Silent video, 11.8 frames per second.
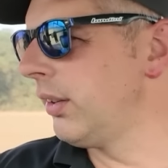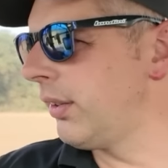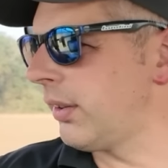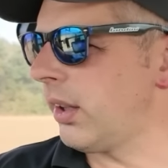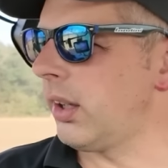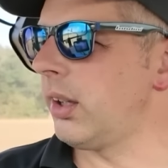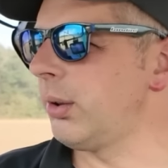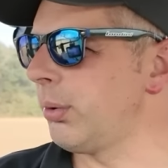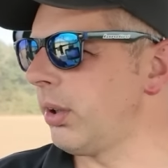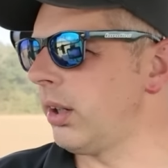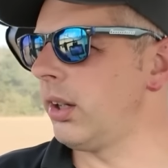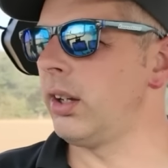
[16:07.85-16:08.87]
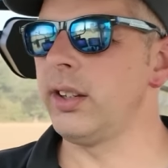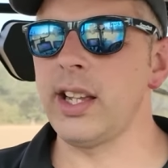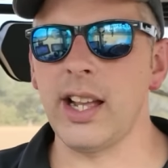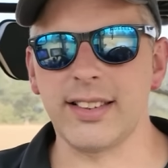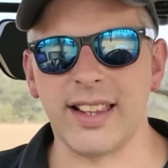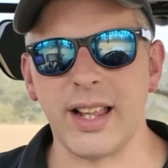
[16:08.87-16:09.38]
So
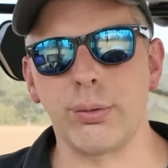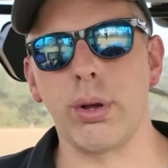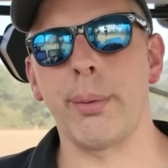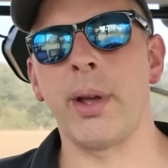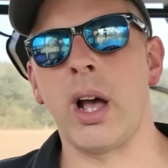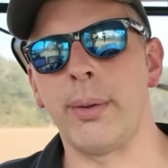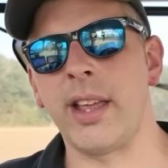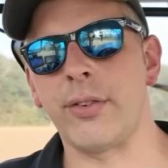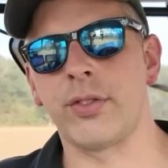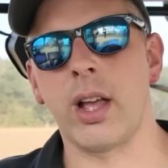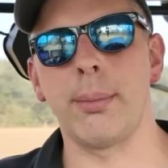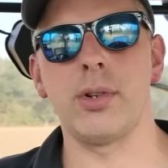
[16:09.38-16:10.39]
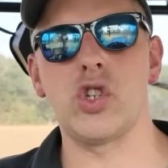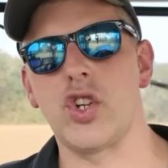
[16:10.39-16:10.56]
yeah, so that's where we are with the FW.